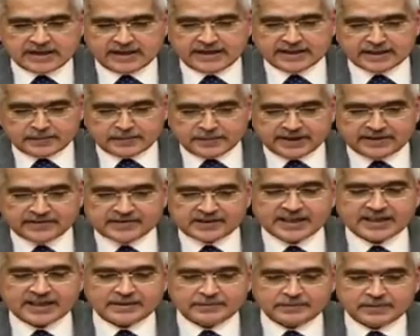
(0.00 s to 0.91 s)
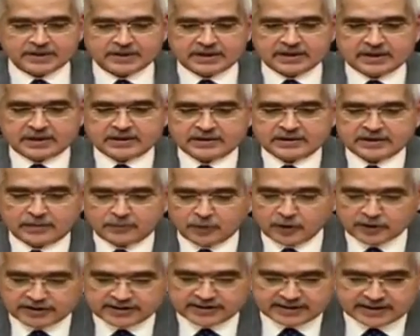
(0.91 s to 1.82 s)
In the meantime, the
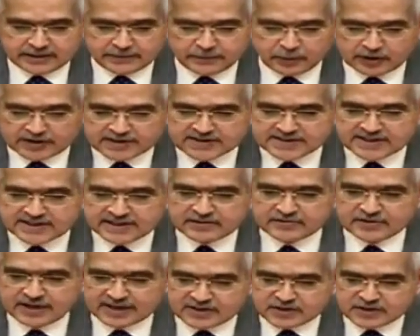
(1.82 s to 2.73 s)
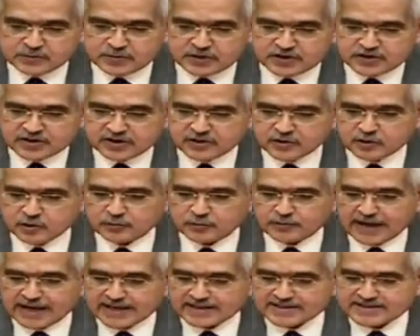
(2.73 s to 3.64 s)
monetary policy transmission to
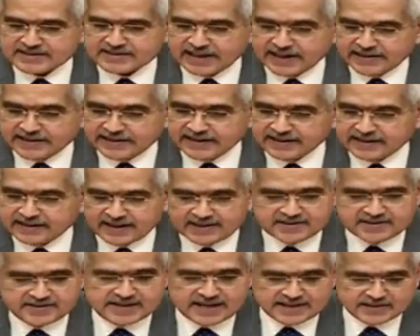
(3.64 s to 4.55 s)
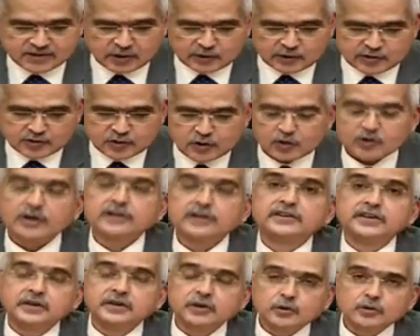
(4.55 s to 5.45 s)
banks' lending rates has also
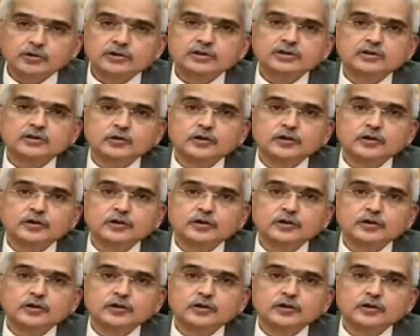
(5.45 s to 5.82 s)
continued